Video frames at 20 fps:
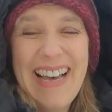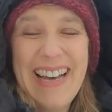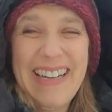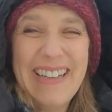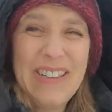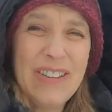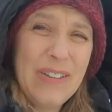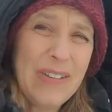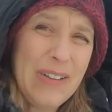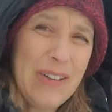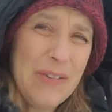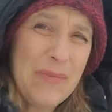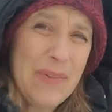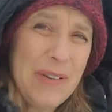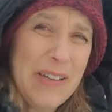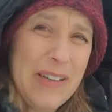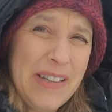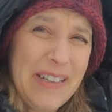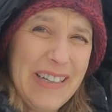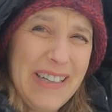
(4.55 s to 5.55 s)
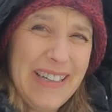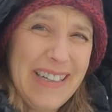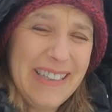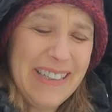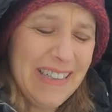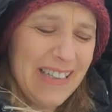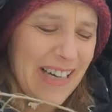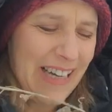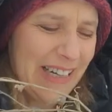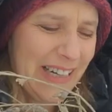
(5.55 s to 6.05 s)
I know I've been
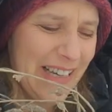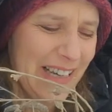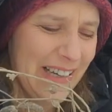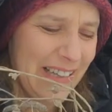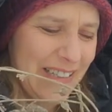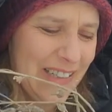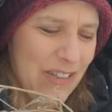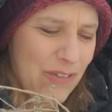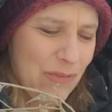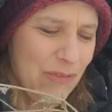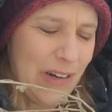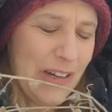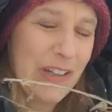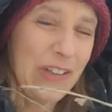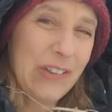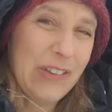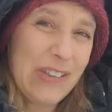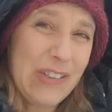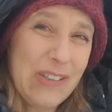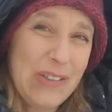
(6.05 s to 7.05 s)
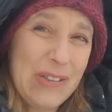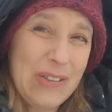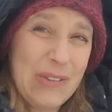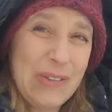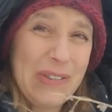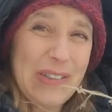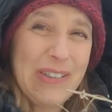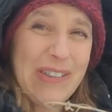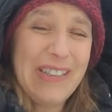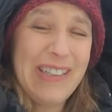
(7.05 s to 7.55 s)
not as regular as
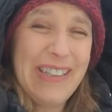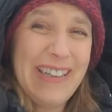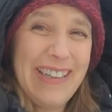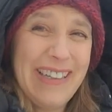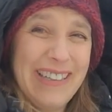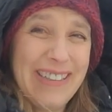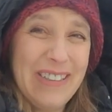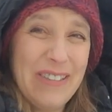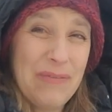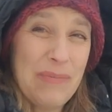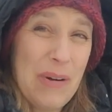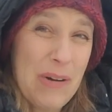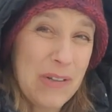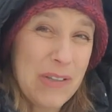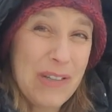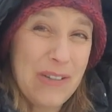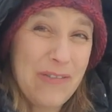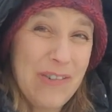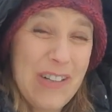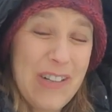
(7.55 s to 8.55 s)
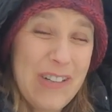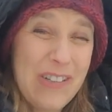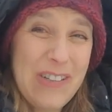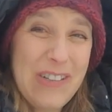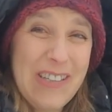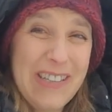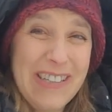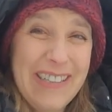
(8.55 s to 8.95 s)
usual in posting videos,